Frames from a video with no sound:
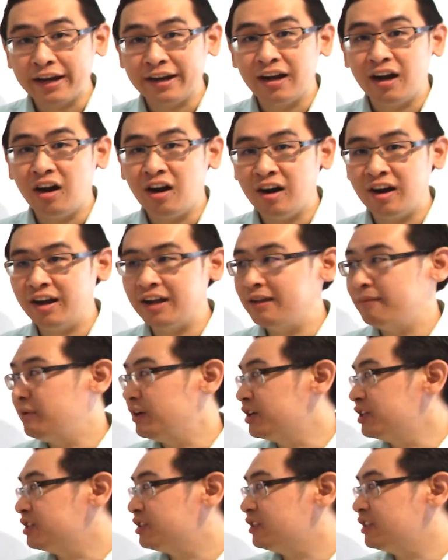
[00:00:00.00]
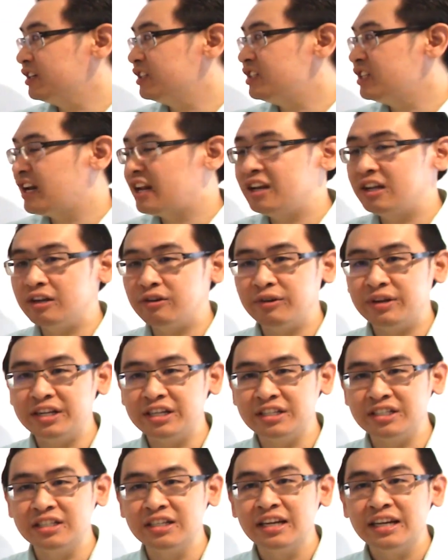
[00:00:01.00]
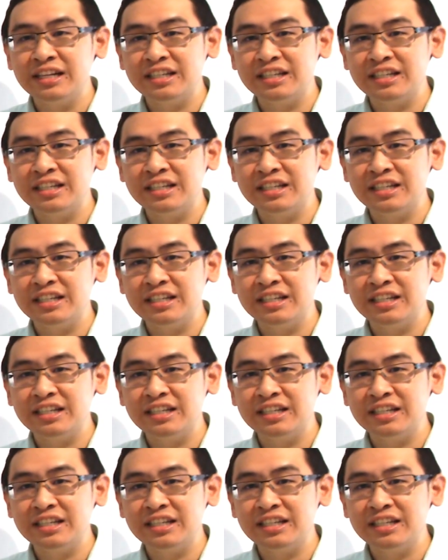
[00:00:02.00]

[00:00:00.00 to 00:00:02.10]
high because 39 degrees